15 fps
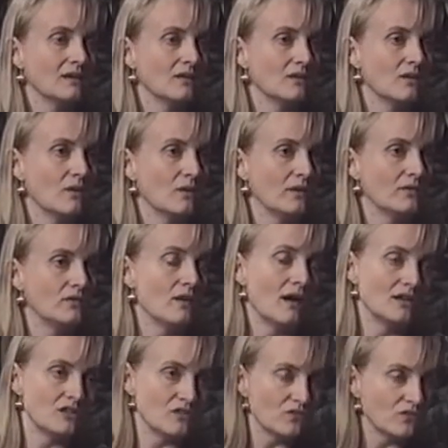It's
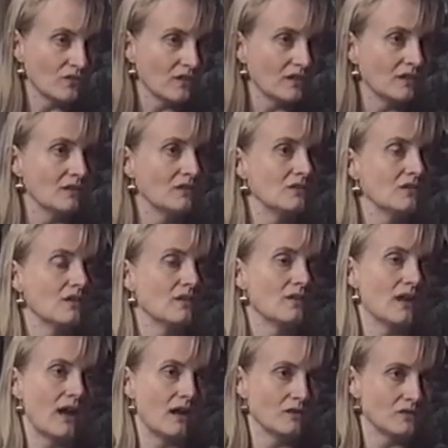not just fleas. Are
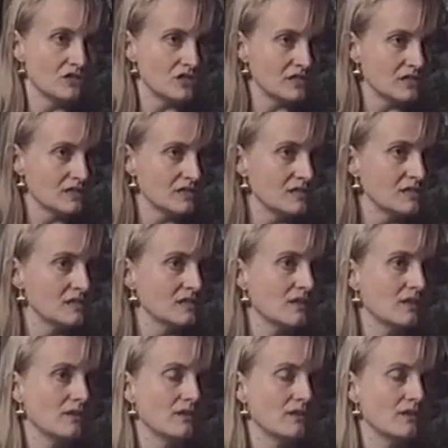there allergies?